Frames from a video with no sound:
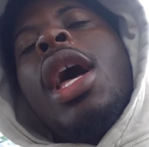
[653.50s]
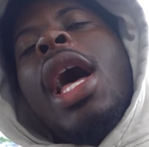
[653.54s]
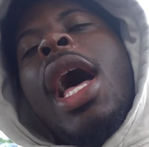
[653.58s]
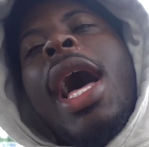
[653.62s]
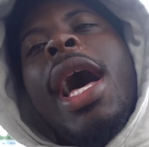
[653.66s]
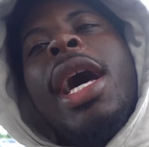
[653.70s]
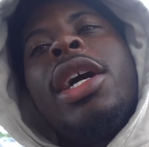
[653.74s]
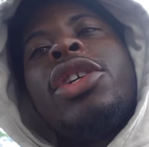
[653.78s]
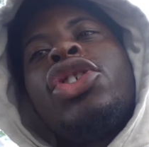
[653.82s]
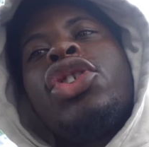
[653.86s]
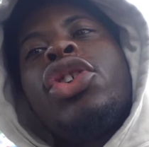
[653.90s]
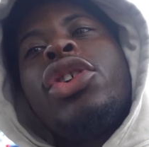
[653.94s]

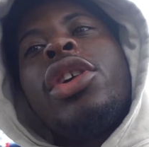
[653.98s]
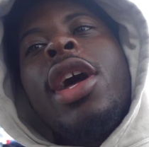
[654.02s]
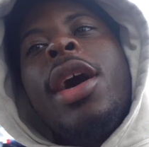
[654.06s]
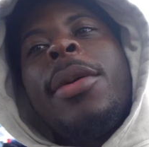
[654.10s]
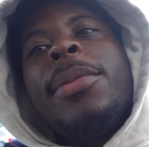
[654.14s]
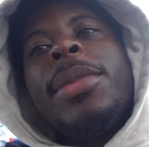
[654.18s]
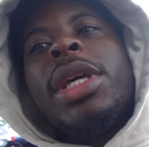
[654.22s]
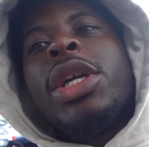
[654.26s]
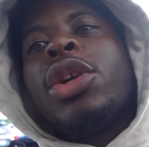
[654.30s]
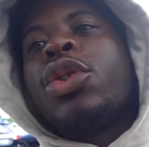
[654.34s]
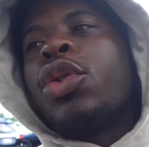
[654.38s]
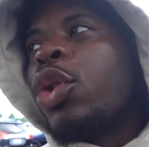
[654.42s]
I'll show y'all
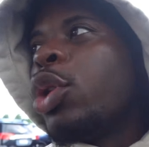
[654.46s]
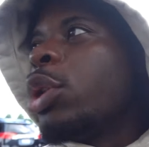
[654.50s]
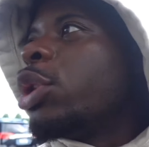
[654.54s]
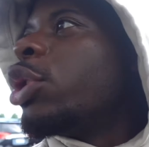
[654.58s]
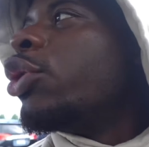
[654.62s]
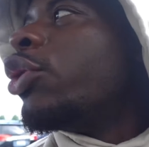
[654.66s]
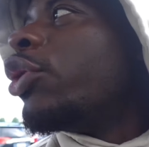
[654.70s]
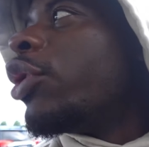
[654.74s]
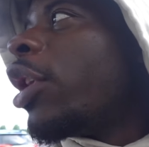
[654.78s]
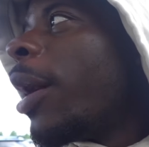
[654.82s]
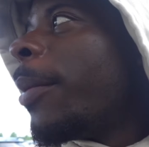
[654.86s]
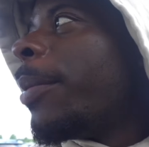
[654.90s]
me
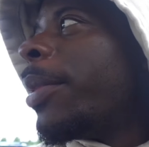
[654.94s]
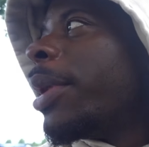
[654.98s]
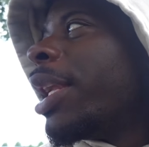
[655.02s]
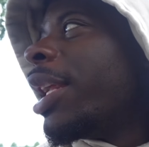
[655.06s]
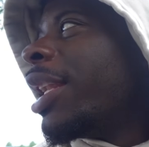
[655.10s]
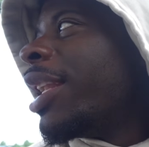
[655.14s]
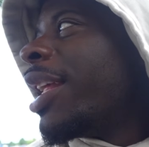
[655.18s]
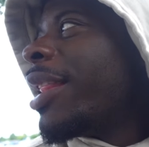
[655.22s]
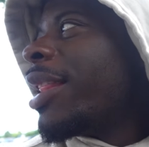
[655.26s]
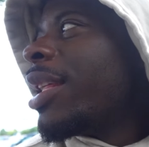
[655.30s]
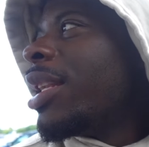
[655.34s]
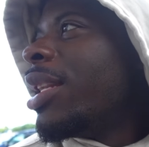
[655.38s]
grocery shopping
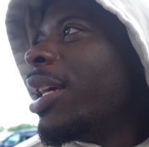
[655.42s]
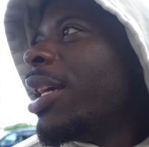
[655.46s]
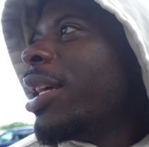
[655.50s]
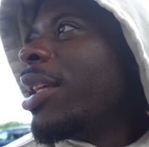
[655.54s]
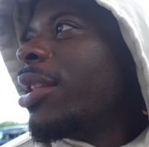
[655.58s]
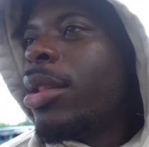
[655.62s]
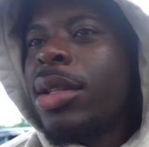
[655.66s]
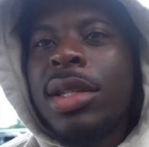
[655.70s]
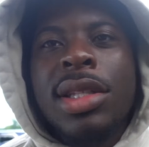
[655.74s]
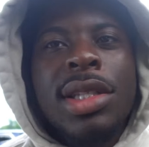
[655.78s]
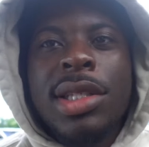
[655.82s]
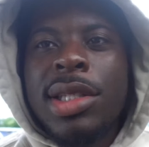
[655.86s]
another day.
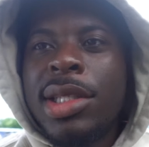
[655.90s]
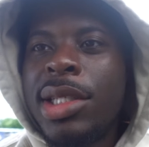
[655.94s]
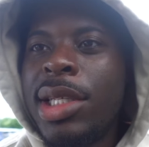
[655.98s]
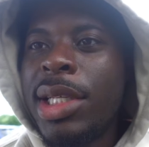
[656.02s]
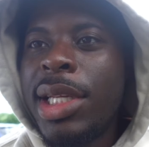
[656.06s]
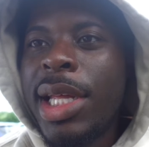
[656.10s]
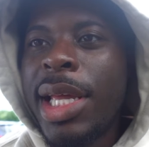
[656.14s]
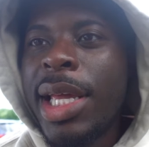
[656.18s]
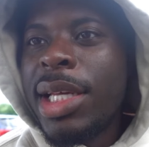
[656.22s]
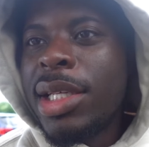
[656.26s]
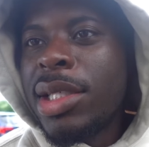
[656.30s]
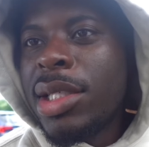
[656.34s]

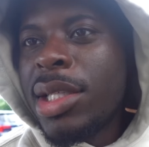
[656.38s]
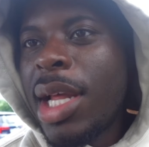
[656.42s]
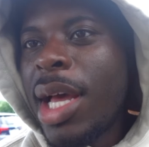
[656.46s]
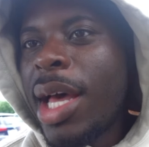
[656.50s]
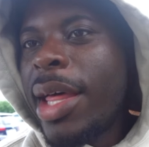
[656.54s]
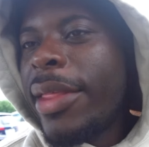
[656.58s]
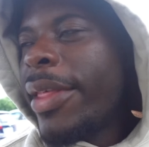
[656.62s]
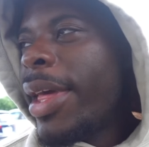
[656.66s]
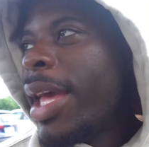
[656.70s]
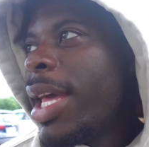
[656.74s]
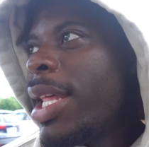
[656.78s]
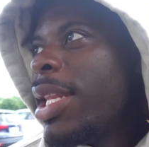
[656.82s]
Today is
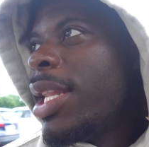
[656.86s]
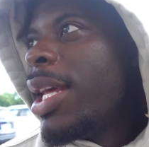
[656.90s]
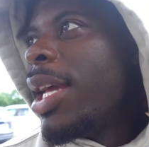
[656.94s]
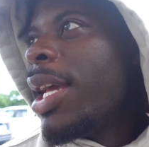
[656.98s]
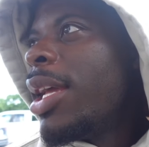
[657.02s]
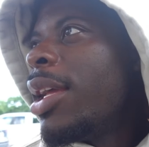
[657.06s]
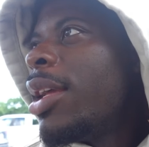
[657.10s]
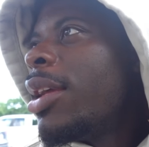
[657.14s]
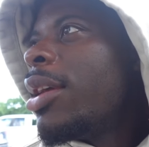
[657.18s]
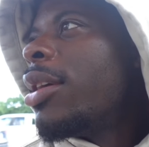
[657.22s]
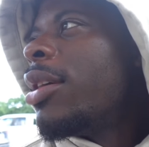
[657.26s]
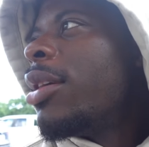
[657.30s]
not that
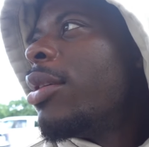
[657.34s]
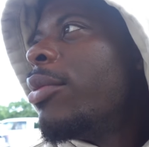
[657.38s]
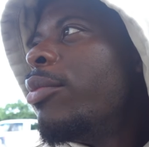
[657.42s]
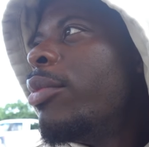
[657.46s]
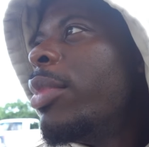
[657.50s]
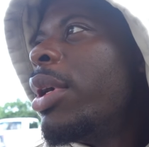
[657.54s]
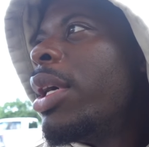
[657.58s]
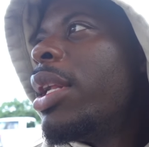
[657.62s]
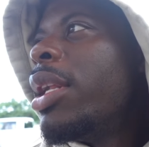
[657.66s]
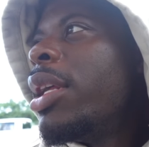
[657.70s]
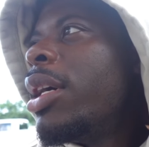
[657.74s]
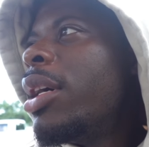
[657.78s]
day,
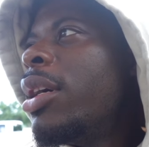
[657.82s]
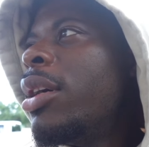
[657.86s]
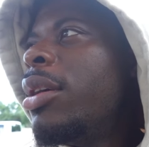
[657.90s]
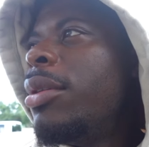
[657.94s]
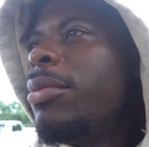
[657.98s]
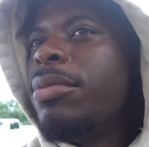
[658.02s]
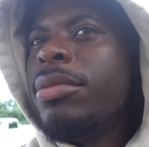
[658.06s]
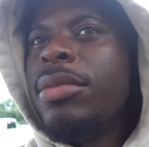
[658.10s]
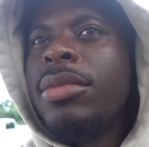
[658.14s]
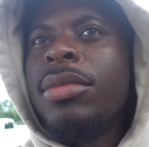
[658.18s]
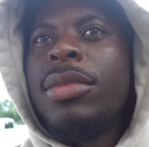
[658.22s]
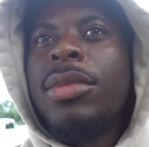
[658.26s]
but
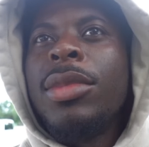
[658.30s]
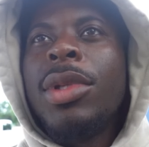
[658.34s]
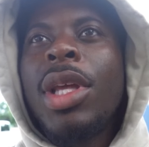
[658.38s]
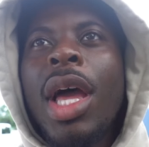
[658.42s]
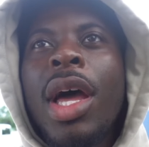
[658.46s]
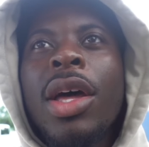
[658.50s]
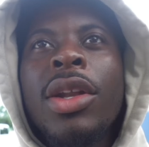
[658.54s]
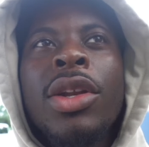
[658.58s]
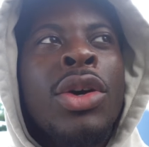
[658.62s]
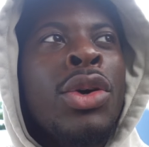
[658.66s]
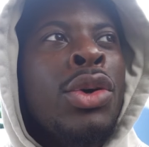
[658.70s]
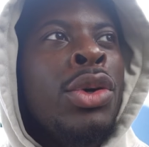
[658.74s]
um,
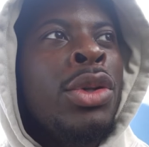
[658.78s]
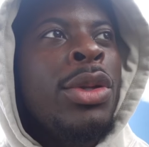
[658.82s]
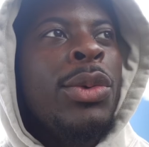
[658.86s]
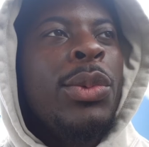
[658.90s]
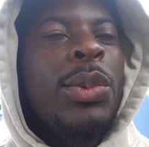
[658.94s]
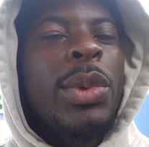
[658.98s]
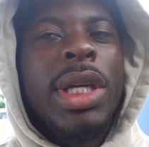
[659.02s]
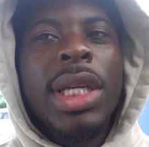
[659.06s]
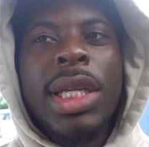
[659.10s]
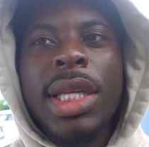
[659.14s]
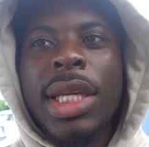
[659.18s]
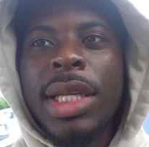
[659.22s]
y'all know on the
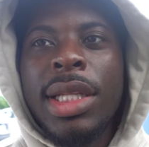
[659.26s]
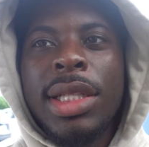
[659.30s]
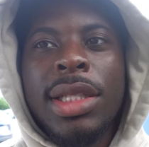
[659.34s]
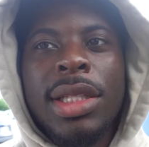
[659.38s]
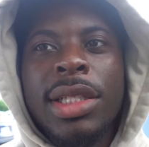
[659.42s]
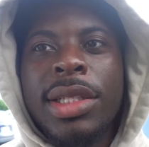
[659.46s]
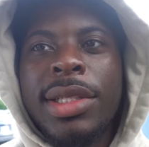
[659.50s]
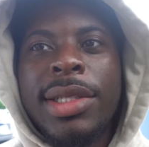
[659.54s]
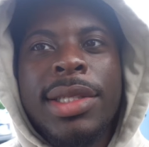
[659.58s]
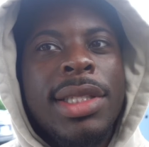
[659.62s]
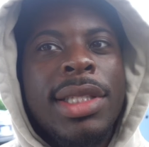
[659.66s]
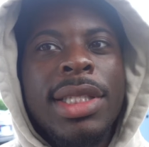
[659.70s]
weekend,
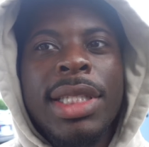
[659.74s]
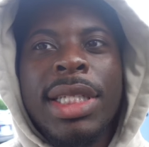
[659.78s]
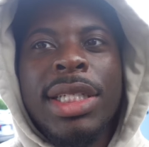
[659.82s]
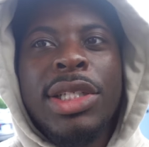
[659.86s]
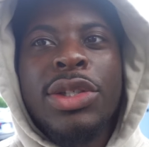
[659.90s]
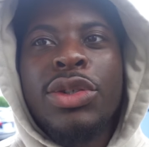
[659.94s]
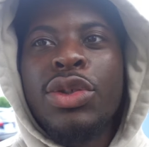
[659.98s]
this, these